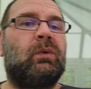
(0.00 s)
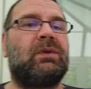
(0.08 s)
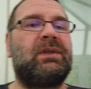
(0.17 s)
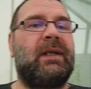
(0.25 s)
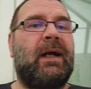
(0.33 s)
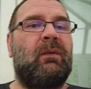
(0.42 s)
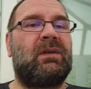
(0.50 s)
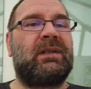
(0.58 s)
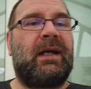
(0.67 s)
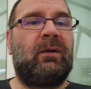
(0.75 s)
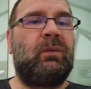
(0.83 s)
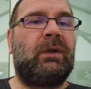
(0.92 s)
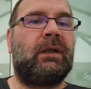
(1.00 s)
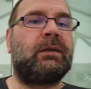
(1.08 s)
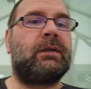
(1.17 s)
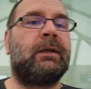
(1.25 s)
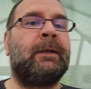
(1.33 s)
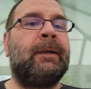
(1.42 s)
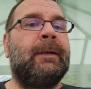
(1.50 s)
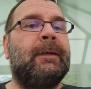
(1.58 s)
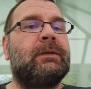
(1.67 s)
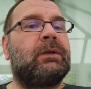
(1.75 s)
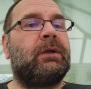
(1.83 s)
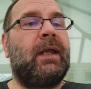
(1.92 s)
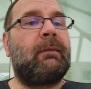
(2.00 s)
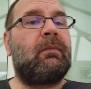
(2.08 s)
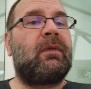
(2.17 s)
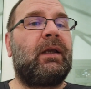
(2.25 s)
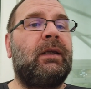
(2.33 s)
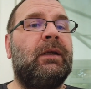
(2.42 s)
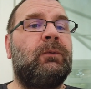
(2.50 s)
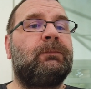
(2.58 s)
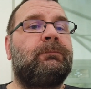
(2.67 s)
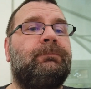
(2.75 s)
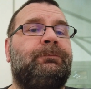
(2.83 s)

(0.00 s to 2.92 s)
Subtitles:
we'll see how the sound is. So yeah, thank you.